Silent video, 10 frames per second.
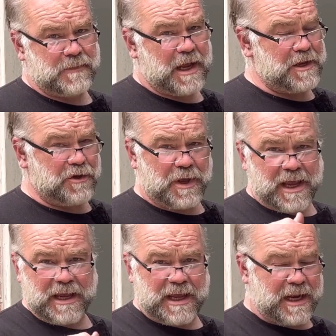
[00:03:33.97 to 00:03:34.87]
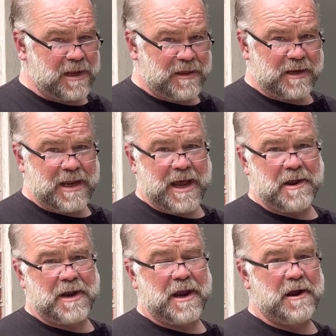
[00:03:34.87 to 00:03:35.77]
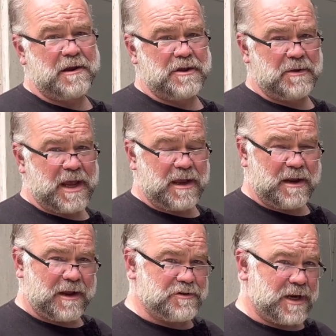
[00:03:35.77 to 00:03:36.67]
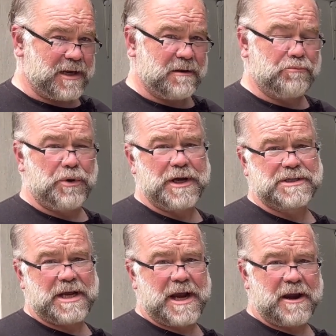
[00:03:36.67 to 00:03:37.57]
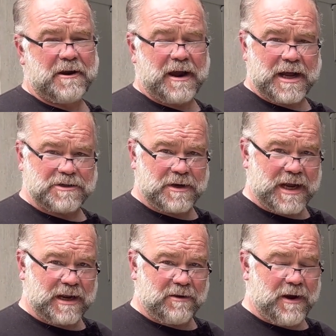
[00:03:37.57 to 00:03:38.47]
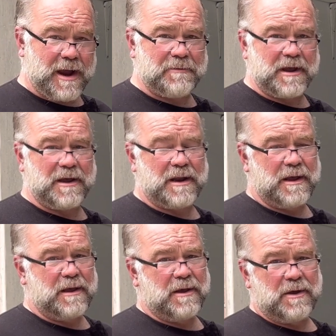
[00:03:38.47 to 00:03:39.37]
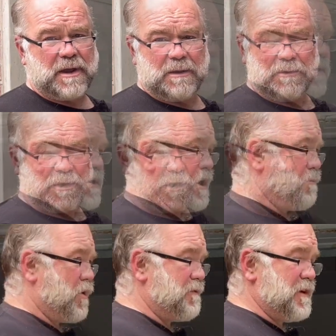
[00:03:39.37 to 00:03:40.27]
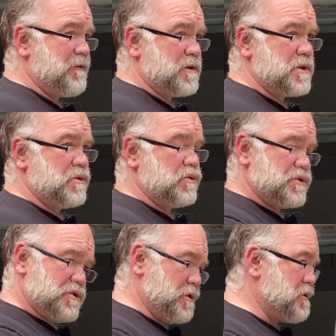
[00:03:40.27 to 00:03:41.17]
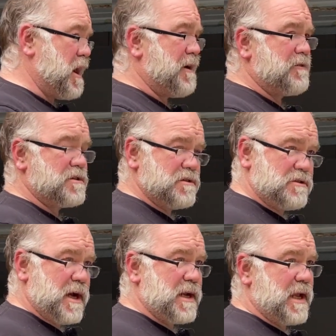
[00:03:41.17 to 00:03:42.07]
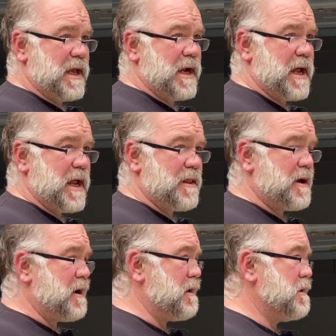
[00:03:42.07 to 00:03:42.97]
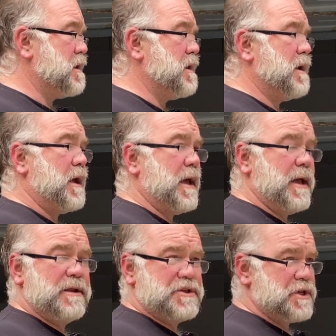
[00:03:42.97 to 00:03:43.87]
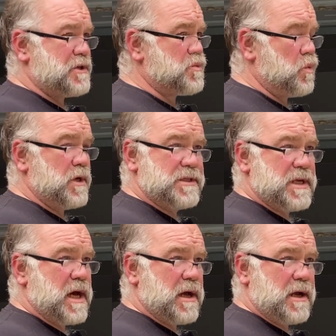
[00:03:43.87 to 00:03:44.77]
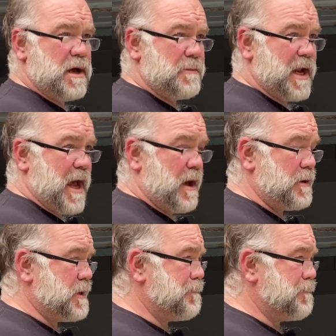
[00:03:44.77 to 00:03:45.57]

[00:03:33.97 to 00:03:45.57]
And you can't get anything down there. You can't. I tried compressed air, I tried grabbing it with a number of different tools, screwdrivers, and trying to get it out of there. It just was not coming out.